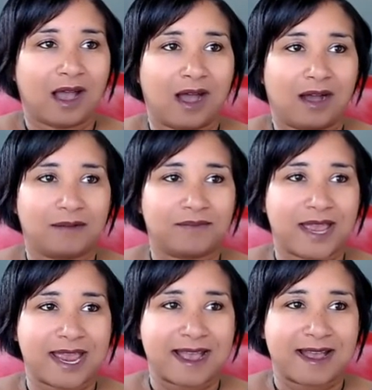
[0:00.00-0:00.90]

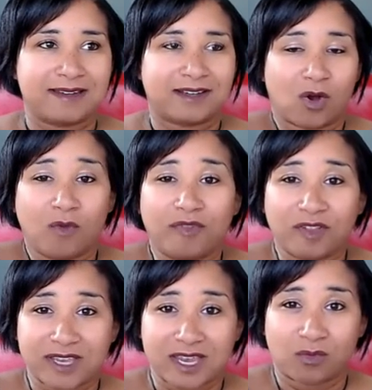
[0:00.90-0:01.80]
And
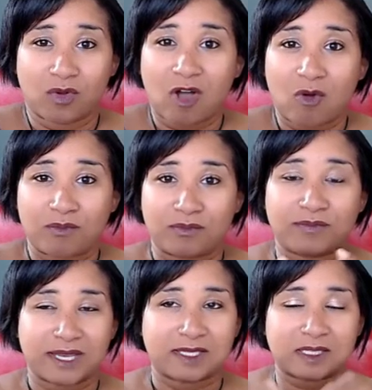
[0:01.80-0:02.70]
hopefully will help
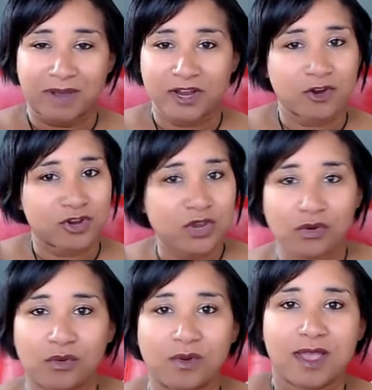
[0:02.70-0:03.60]
inspire
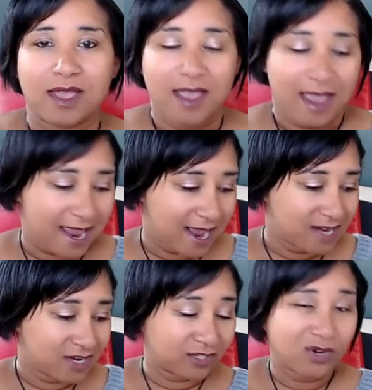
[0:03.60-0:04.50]
you.
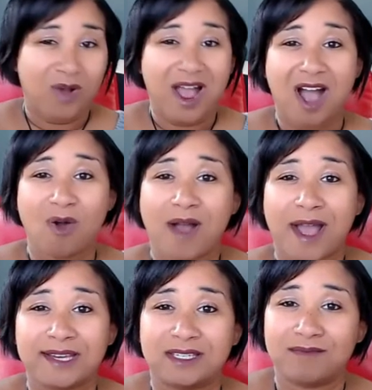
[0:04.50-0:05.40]
And so how
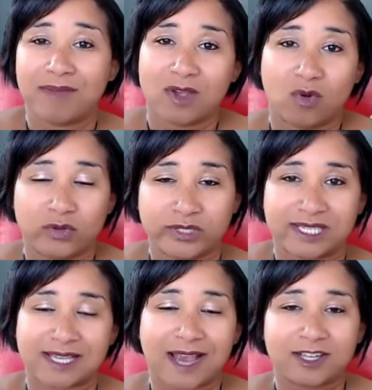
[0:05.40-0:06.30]
I did my goals
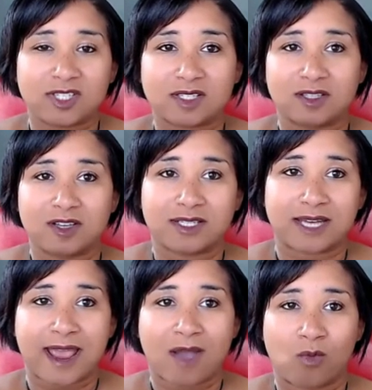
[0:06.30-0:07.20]
is I just looked
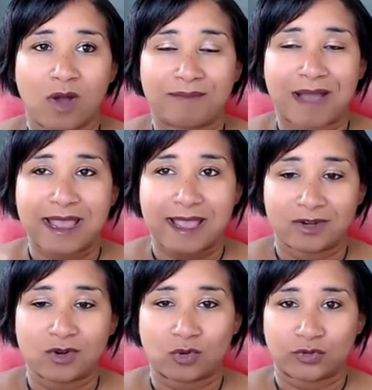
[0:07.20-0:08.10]
at what my
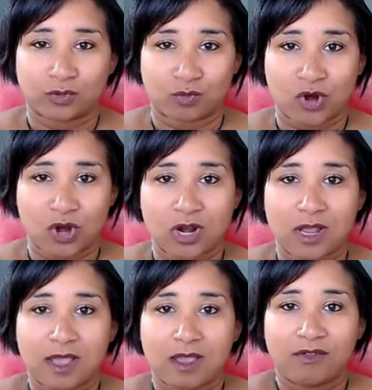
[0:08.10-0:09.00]
end goals were
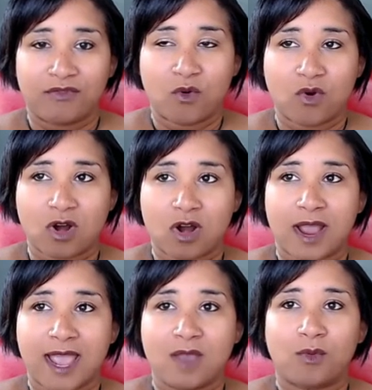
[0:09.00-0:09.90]

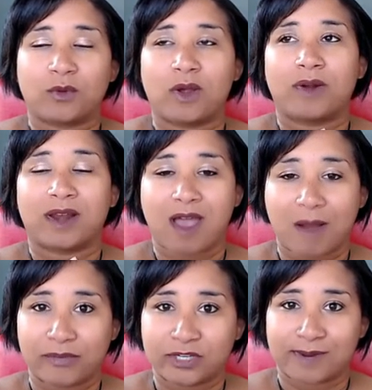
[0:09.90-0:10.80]
for, hey, what do I want to
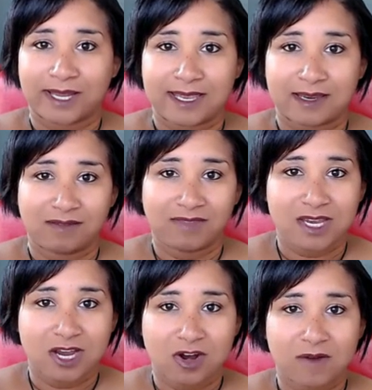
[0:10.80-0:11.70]
accomplish by the end of the
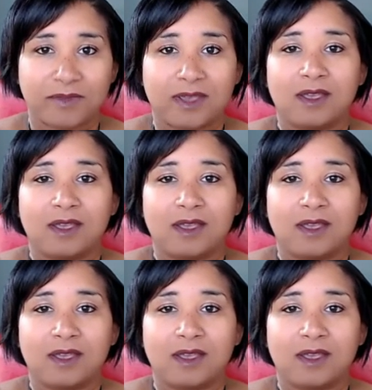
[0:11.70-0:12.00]
year?